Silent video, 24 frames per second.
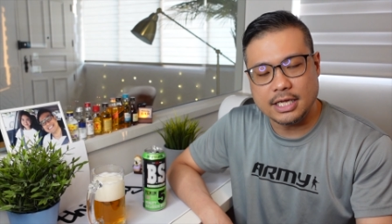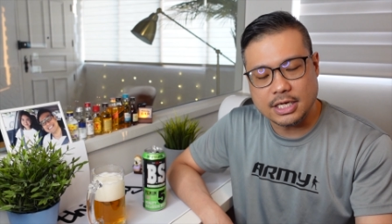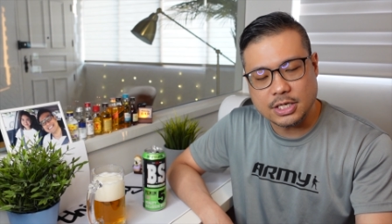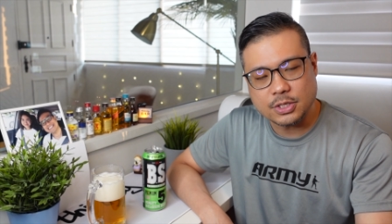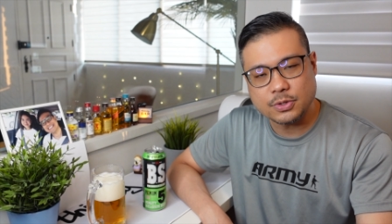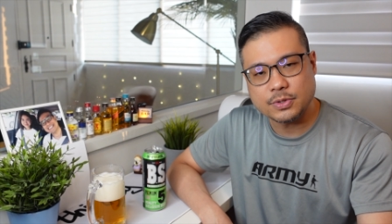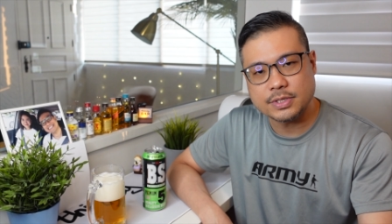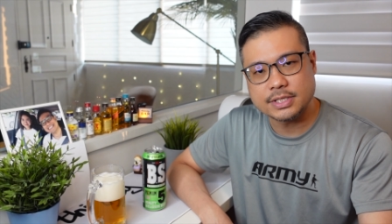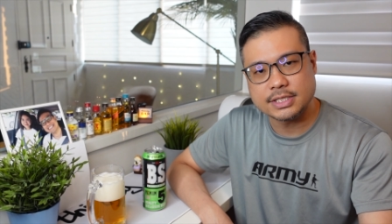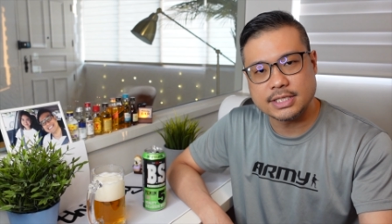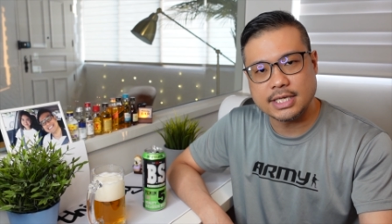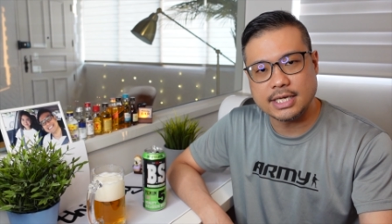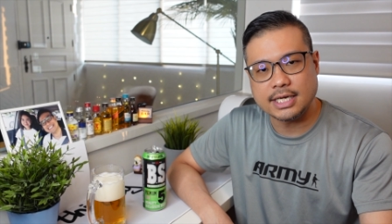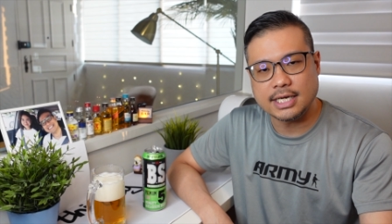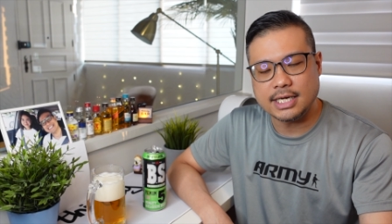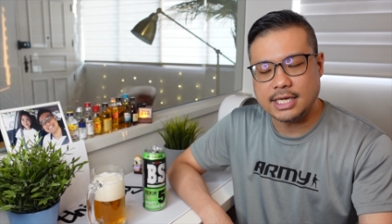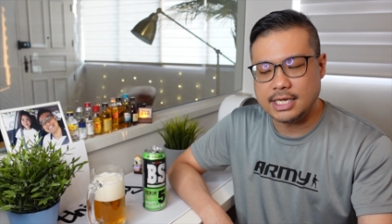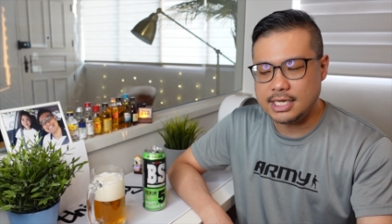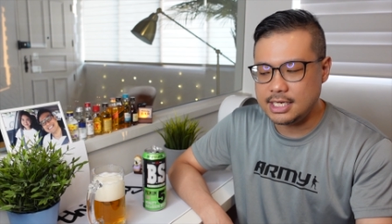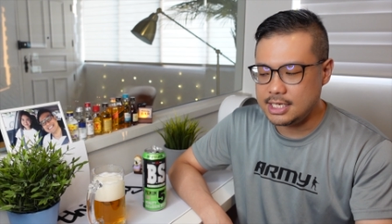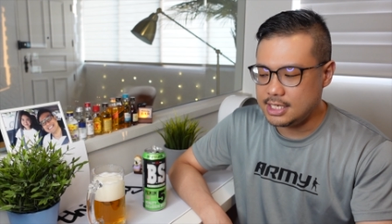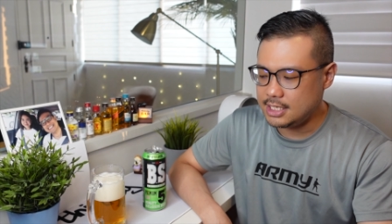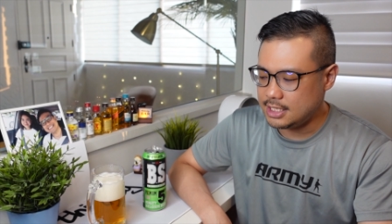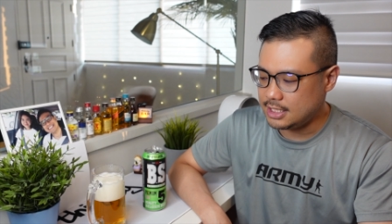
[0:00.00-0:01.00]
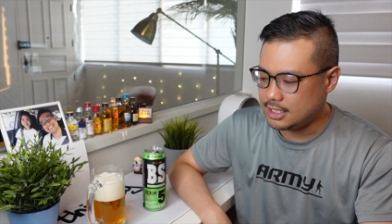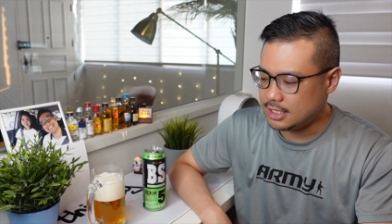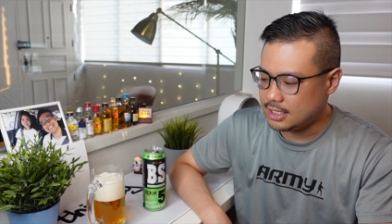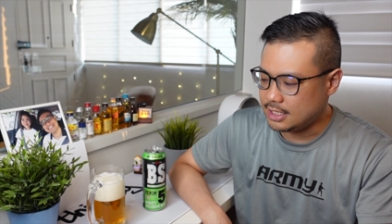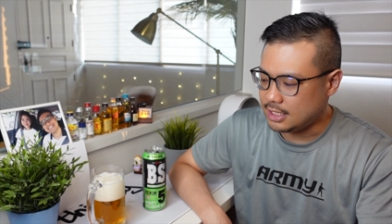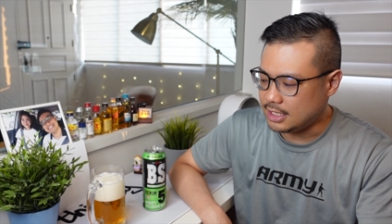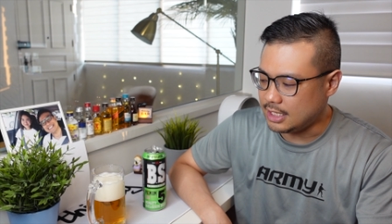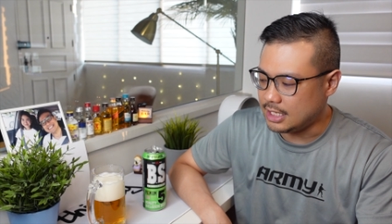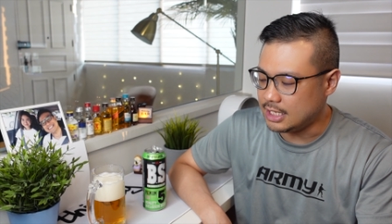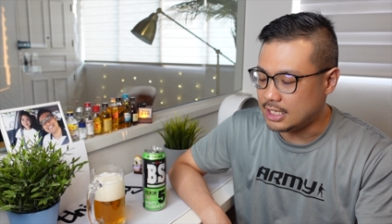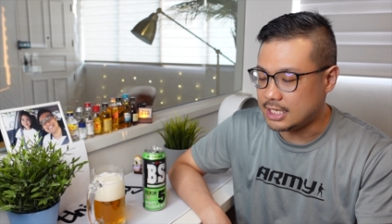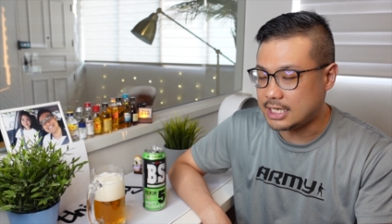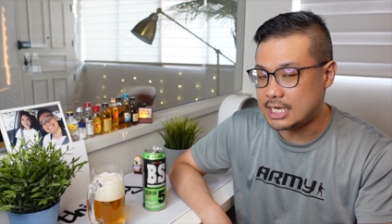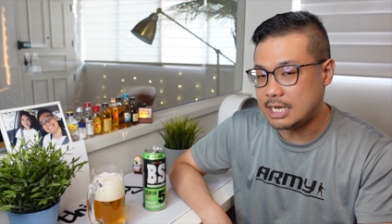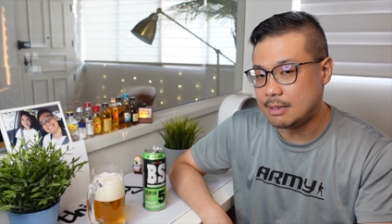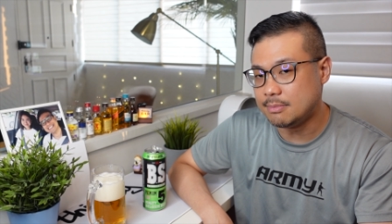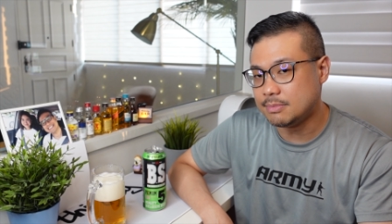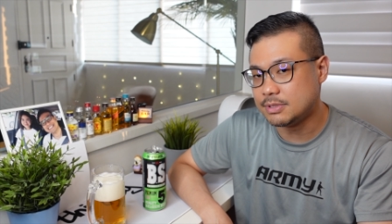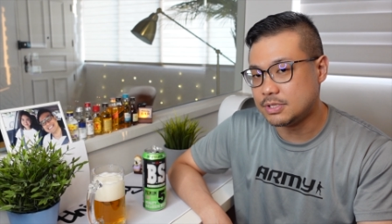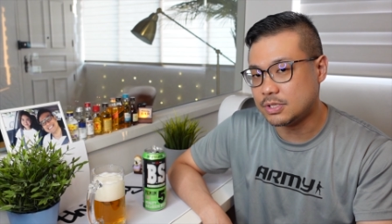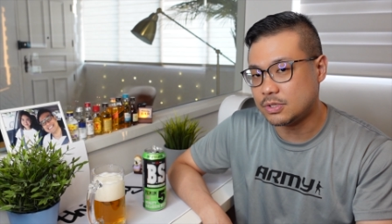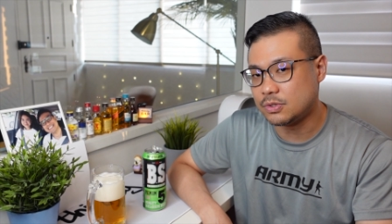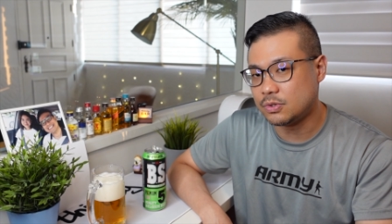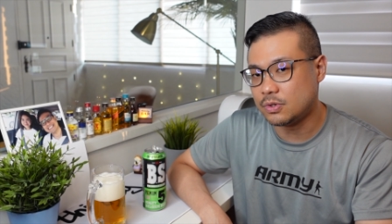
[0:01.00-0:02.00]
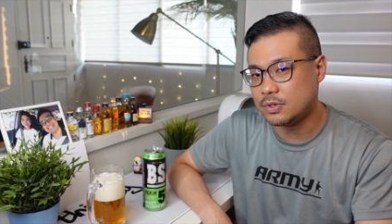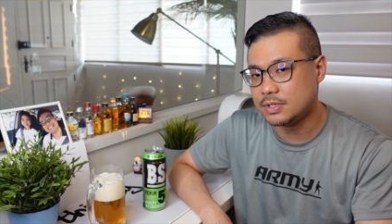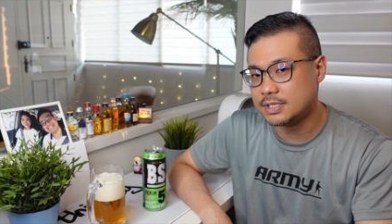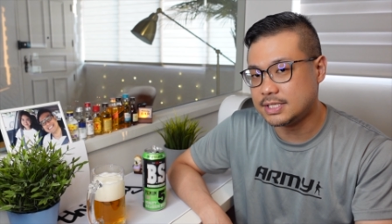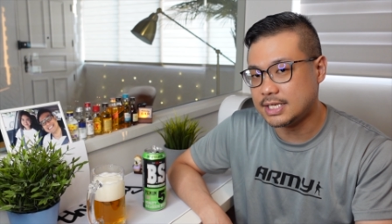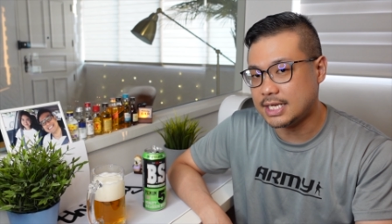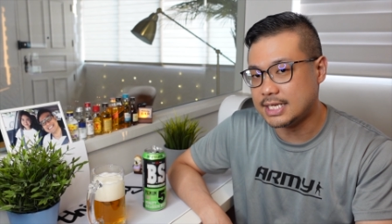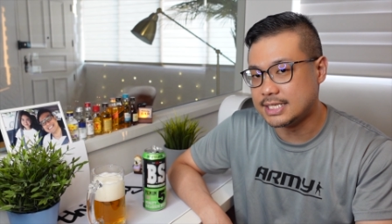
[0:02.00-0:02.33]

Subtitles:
interestingly, it comes across